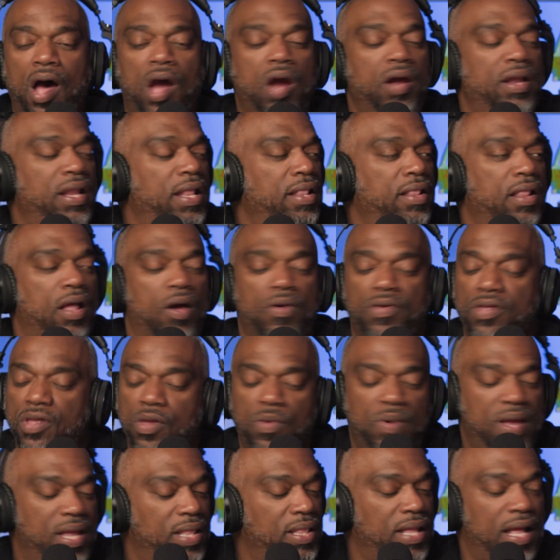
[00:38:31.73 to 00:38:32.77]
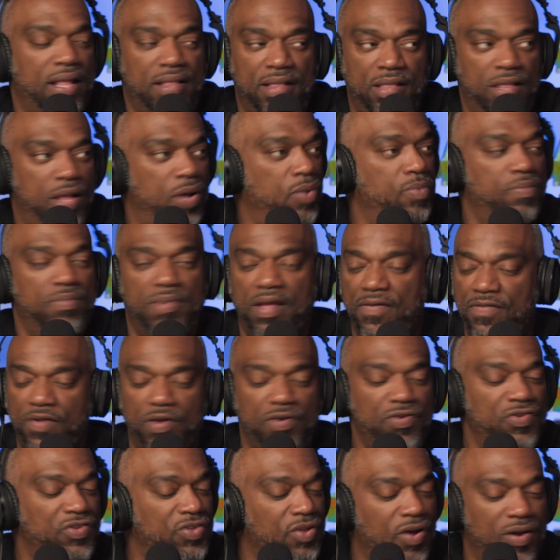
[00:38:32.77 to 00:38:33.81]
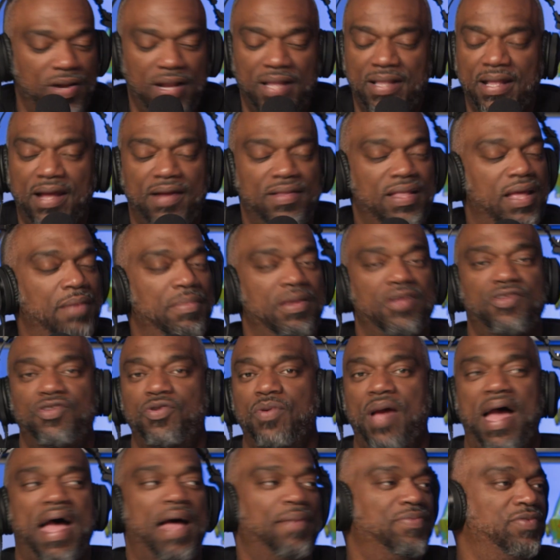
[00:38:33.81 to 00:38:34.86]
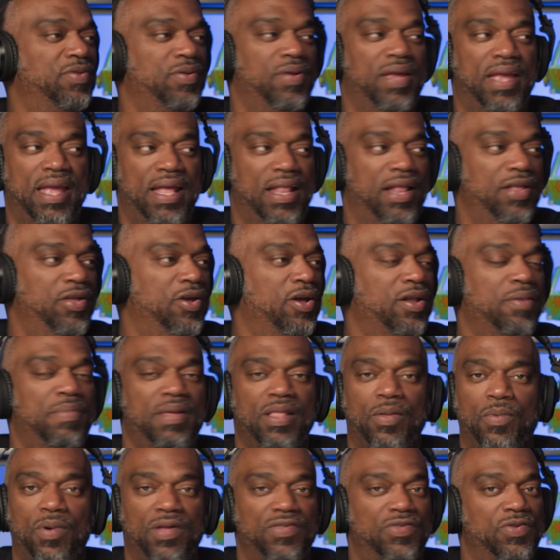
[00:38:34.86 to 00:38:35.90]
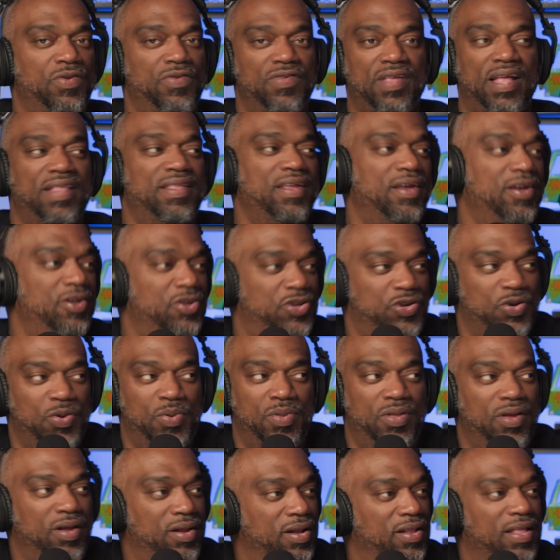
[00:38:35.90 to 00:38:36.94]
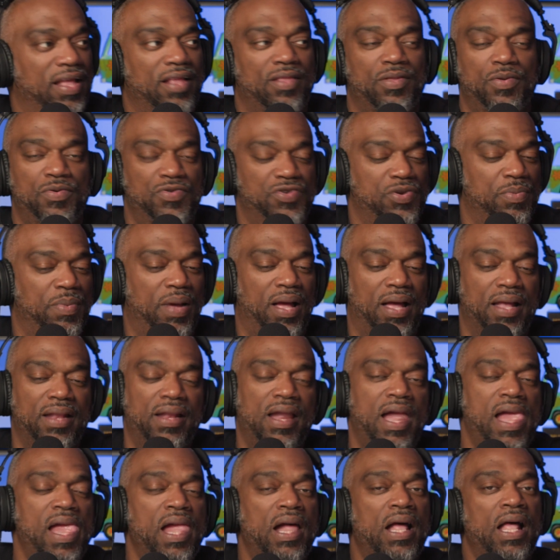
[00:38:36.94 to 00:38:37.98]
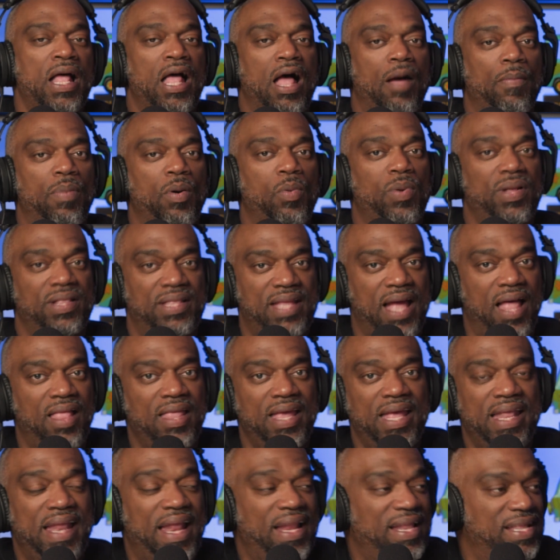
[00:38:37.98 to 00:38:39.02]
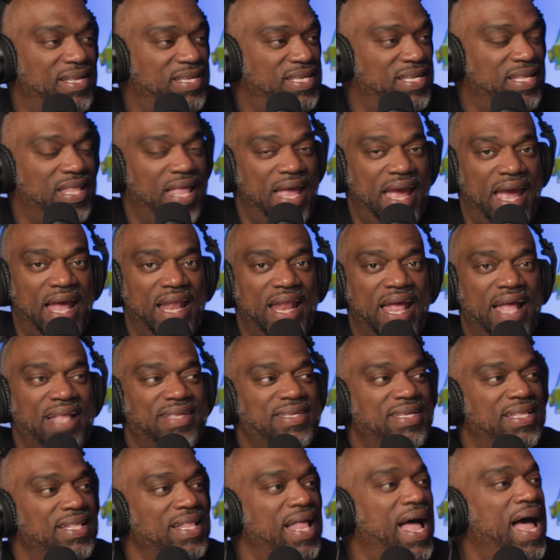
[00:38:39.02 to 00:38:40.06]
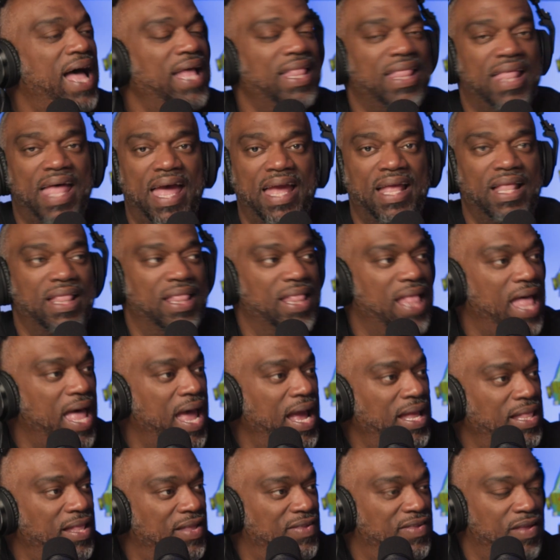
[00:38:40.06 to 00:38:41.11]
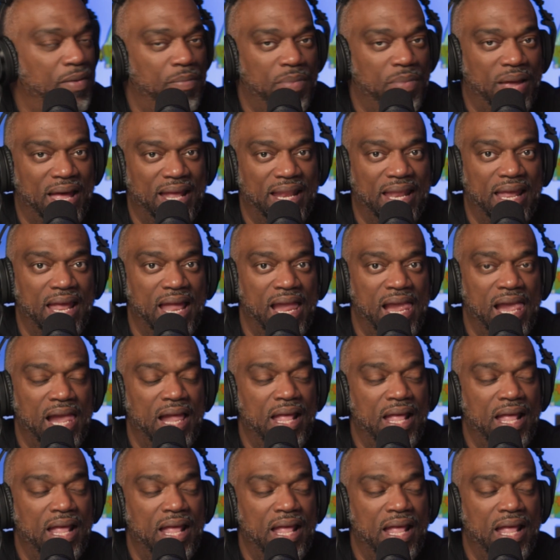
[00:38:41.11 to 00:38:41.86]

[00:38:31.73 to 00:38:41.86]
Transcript: I already know you cannot know. If you're starting there, that means you absolutely cannot. You're going to be the one. As soon as I tell you the truth, you're going to like lose your mind. But when telling it at a slant, it's not like lying to somebody.